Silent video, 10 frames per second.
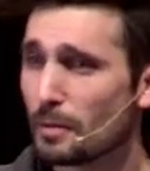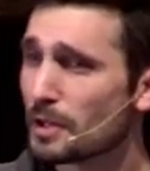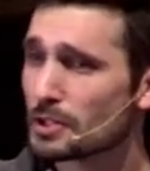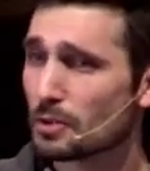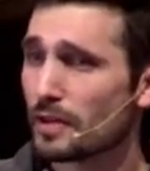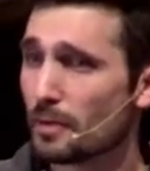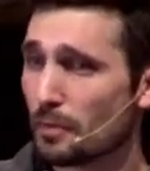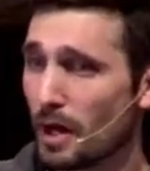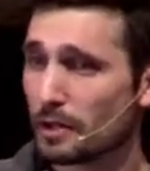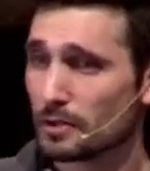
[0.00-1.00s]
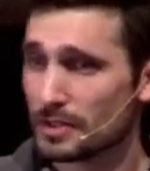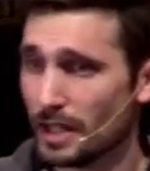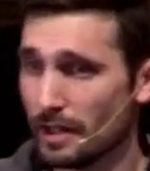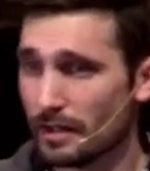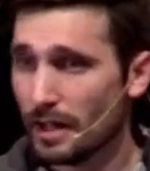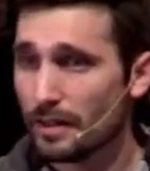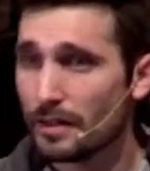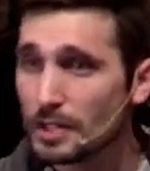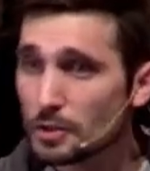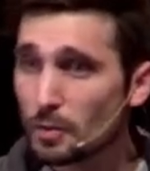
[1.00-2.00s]
remember the story of the prodigal son?
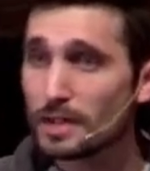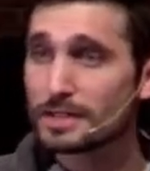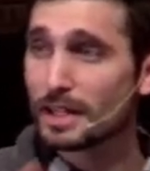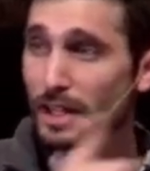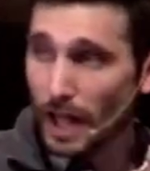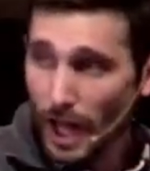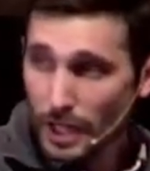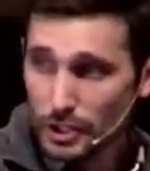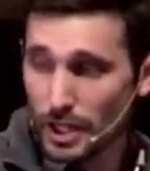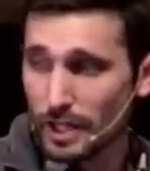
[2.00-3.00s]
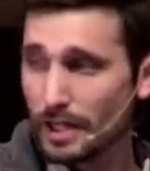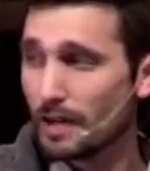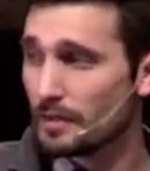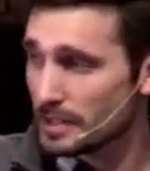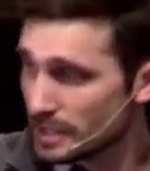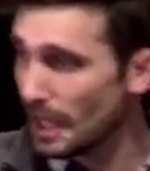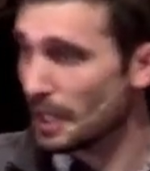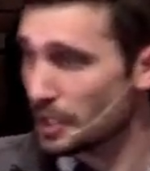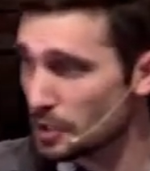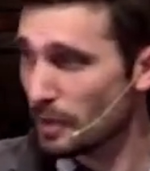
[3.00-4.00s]
This was the logic of the
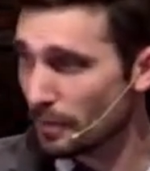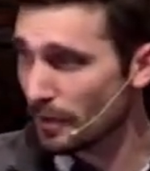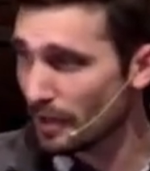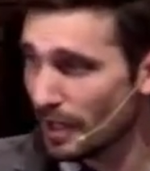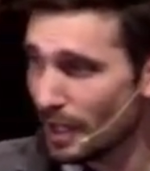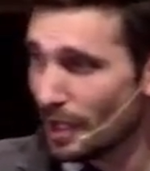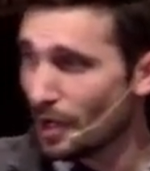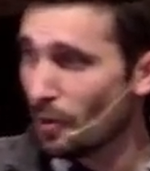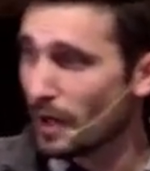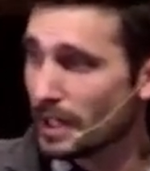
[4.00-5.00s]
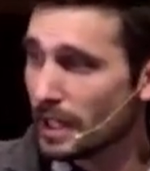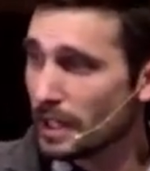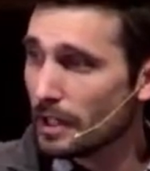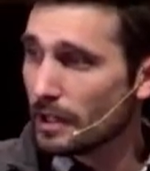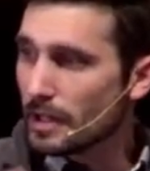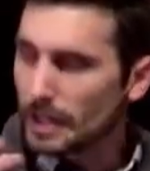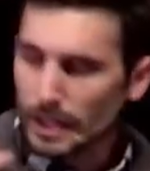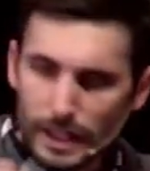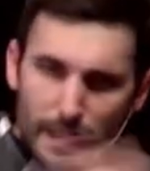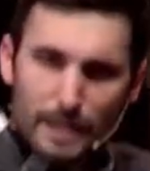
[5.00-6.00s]
son. Do you remember? When he
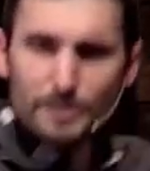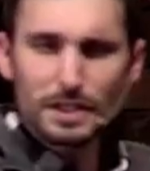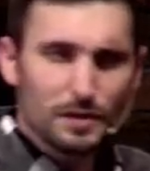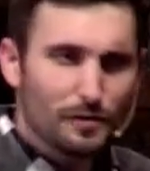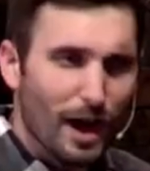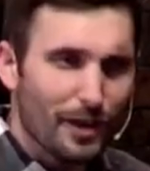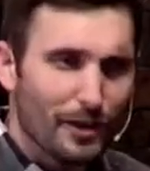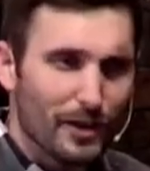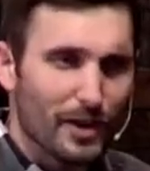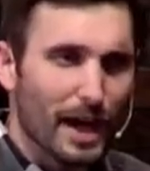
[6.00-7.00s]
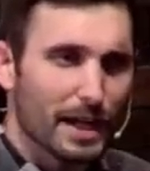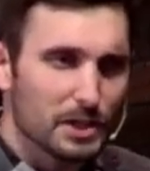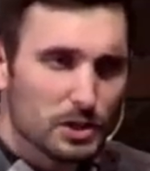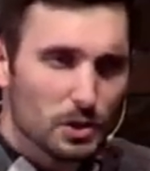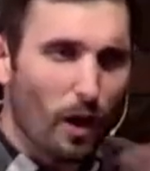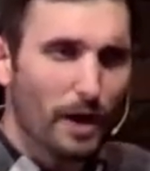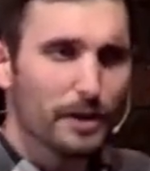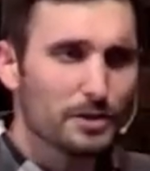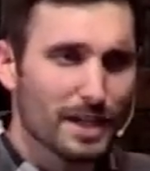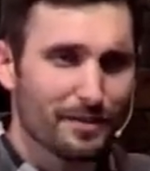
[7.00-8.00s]
leaves his father and he
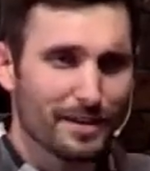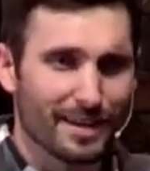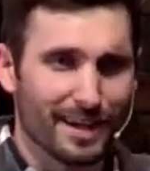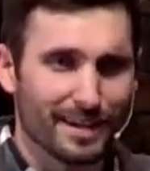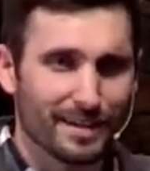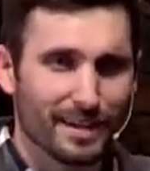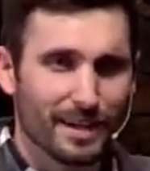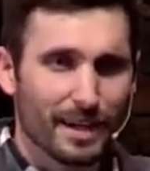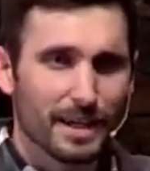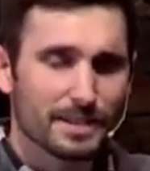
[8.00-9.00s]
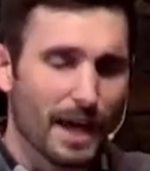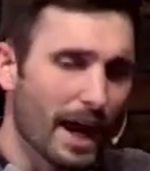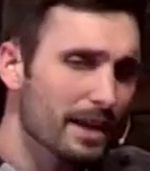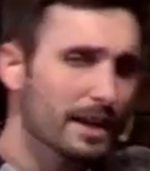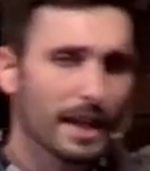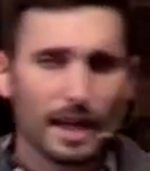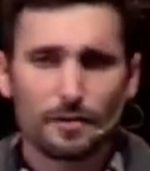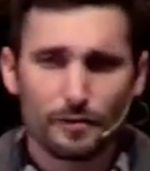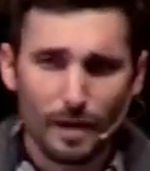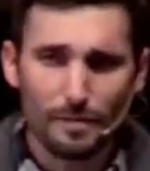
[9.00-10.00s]
squanders everything, he's
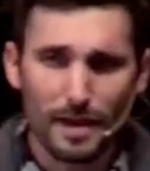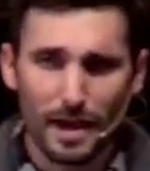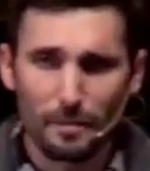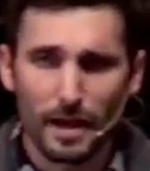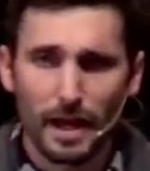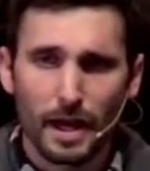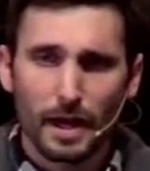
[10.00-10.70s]
alienated from him,